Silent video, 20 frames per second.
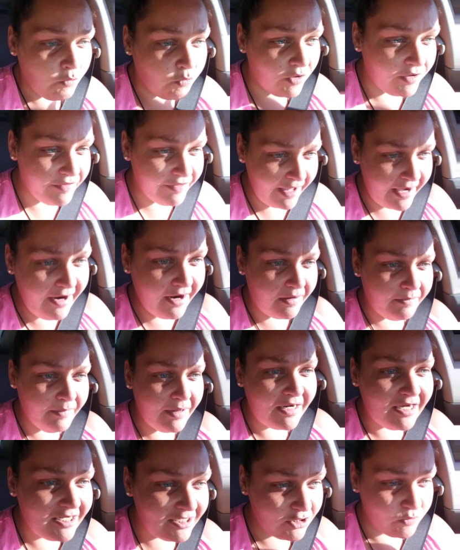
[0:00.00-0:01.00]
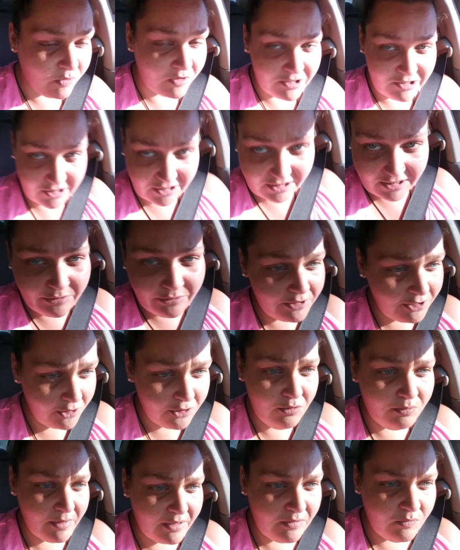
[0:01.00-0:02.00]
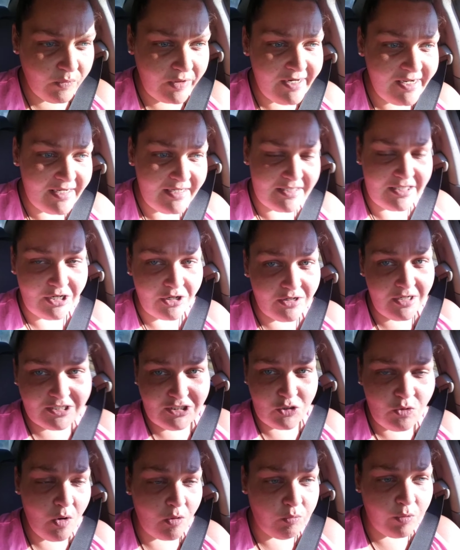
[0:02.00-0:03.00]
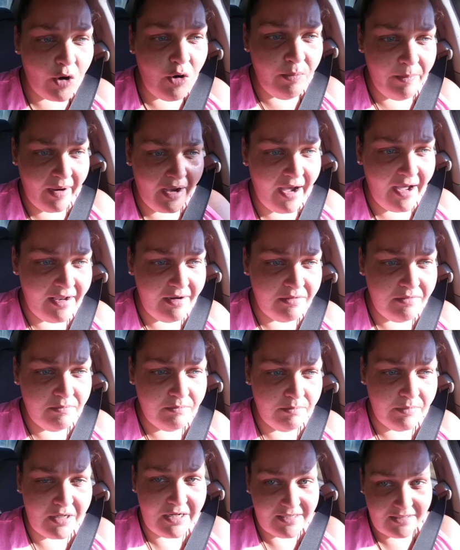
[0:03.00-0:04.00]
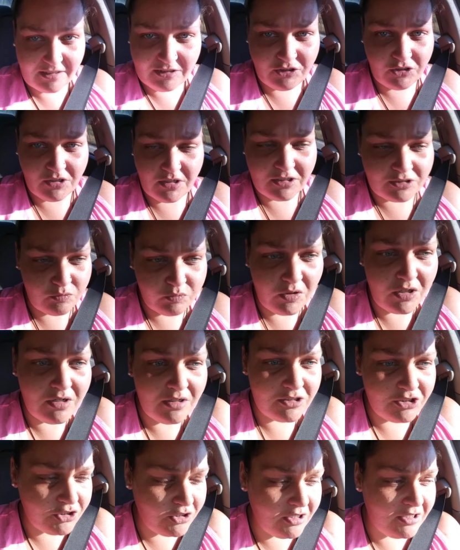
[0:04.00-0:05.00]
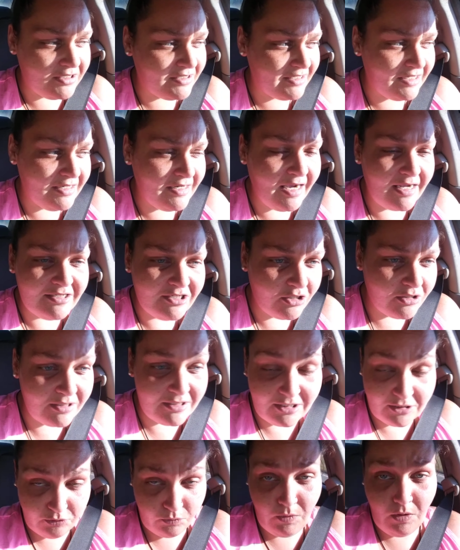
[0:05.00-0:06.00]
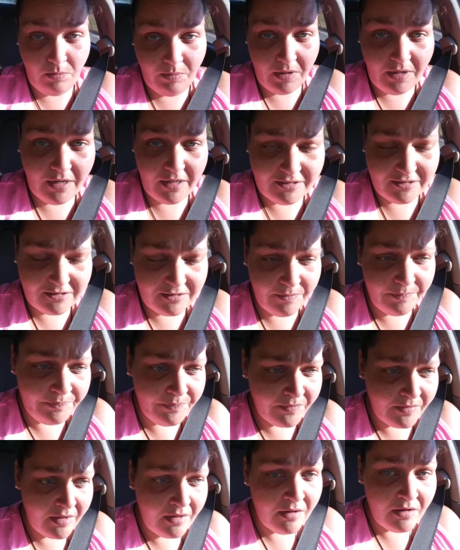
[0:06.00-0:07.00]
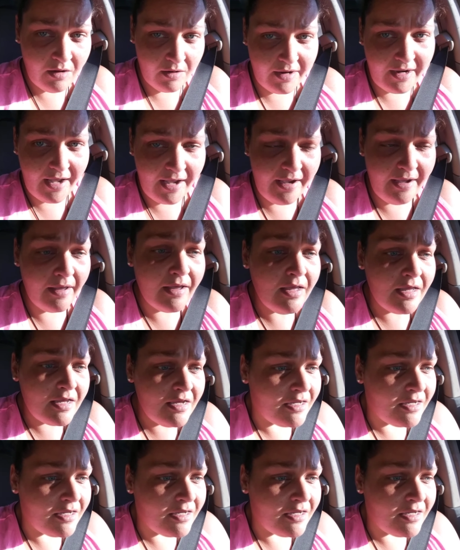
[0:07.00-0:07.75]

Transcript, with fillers: We're there because we're still human. We didn't turn into a robot because of drugs. Drugs did not turn us into robots, okay?